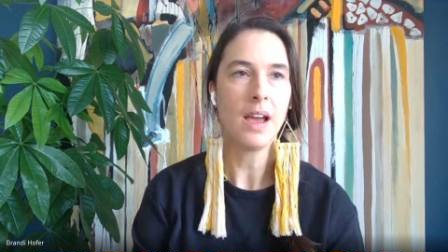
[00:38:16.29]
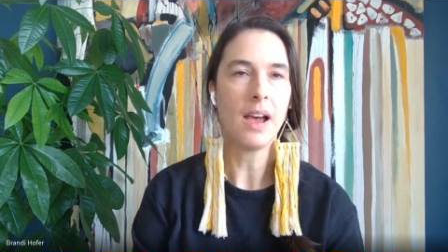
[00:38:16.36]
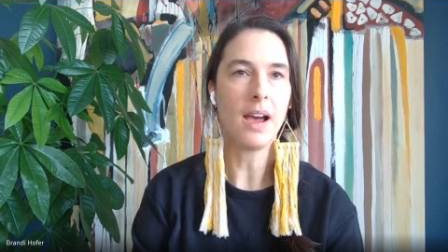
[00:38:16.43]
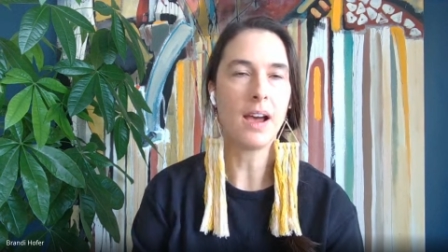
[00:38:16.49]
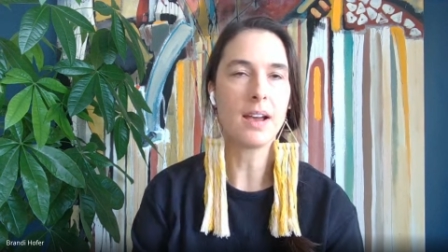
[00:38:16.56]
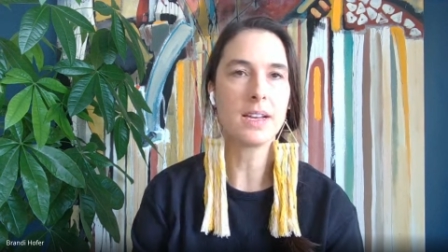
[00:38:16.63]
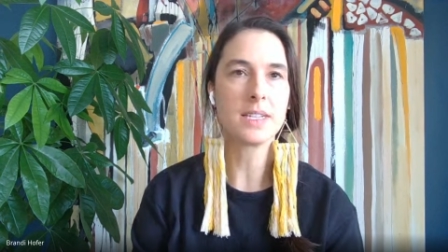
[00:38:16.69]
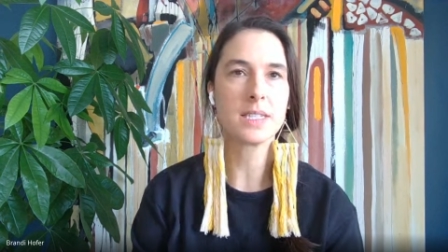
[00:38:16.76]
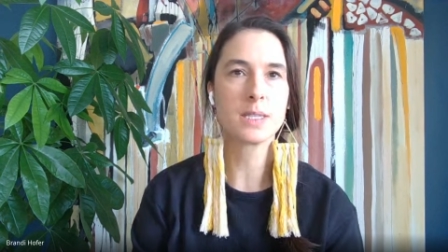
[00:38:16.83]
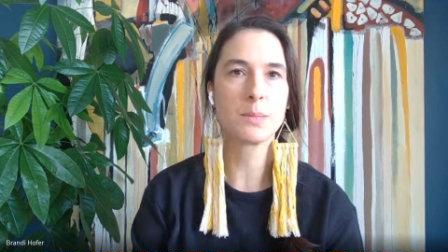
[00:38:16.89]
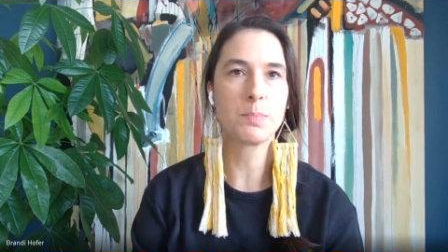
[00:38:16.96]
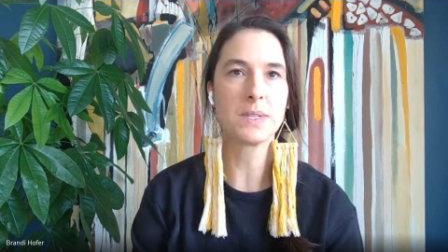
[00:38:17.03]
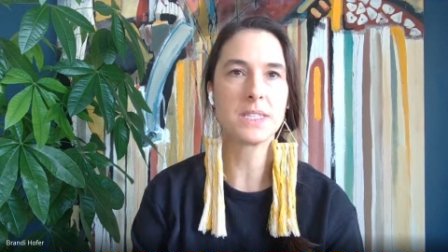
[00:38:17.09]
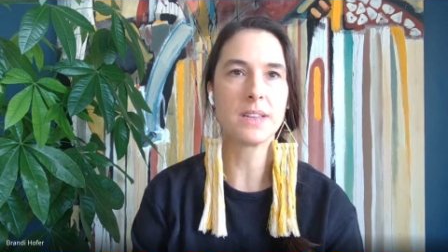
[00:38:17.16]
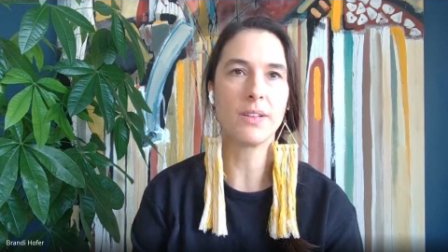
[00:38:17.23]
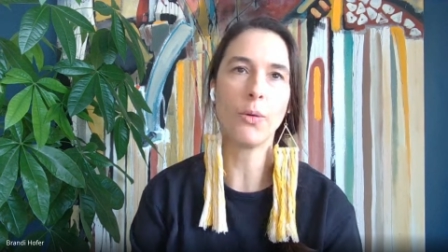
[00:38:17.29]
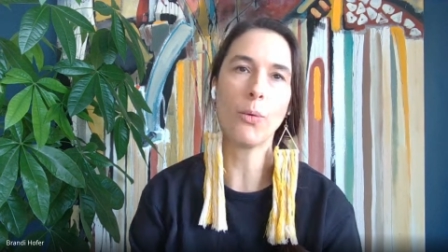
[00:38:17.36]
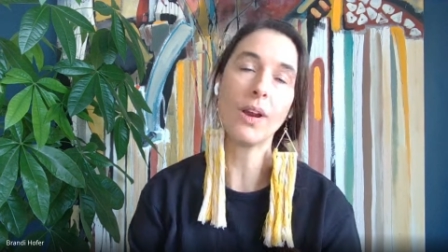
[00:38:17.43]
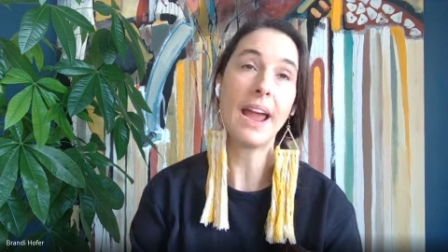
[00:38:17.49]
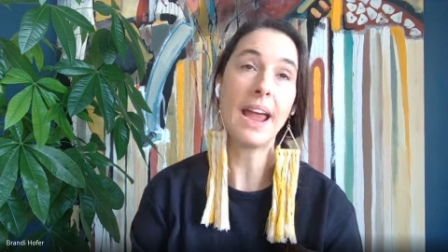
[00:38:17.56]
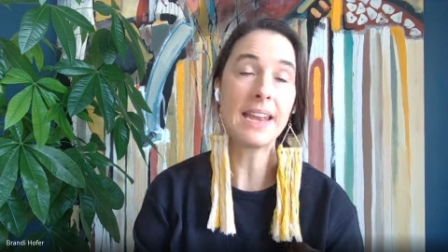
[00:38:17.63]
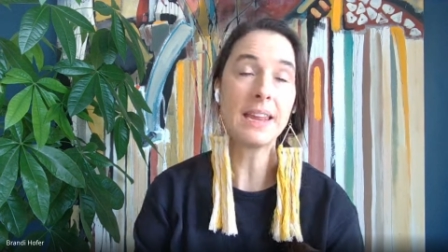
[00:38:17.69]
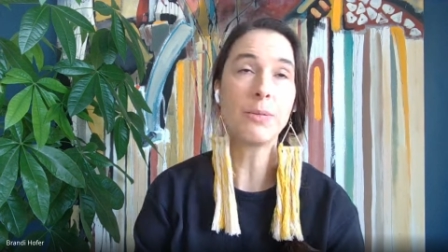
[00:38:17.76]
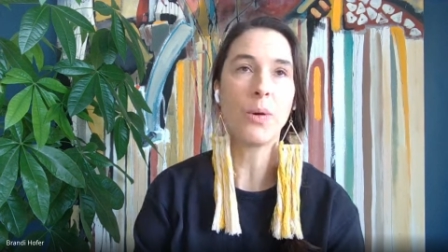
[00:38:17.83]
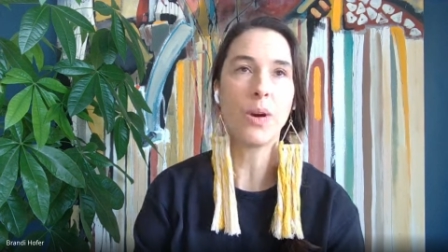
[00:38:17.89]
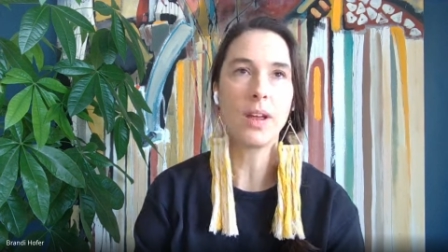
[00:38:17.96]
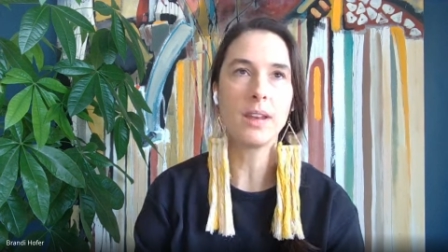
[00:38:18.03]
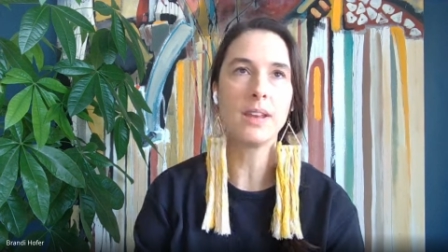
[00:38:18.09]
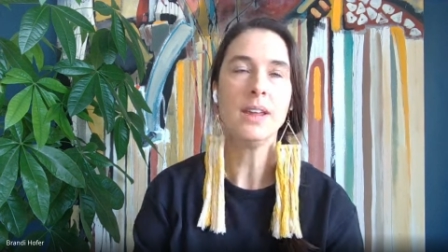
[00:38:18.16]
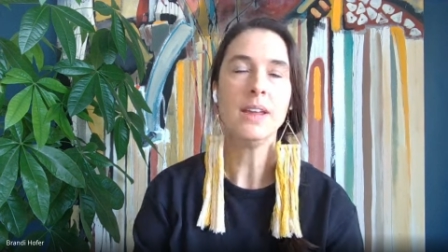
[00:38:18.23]
uh, specific or
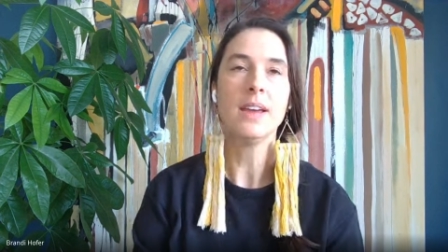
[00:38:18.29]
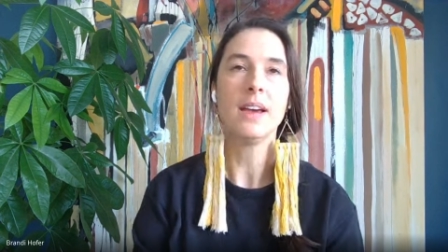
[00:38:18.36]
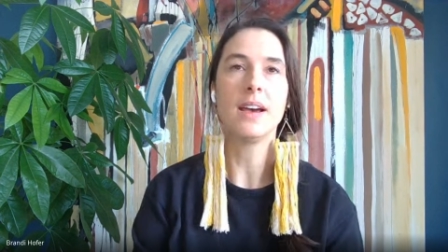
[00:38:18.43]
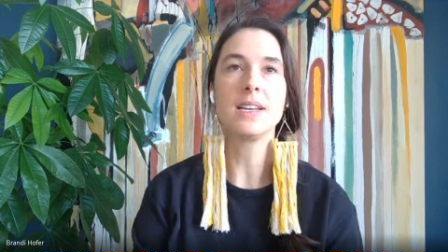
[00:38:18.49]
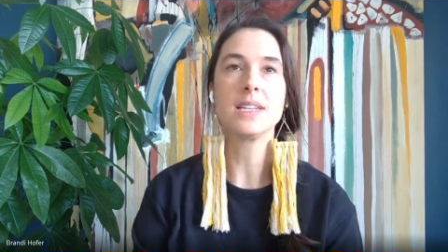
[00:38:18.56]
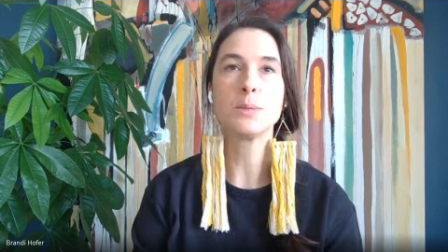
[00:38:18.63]
anyone uh,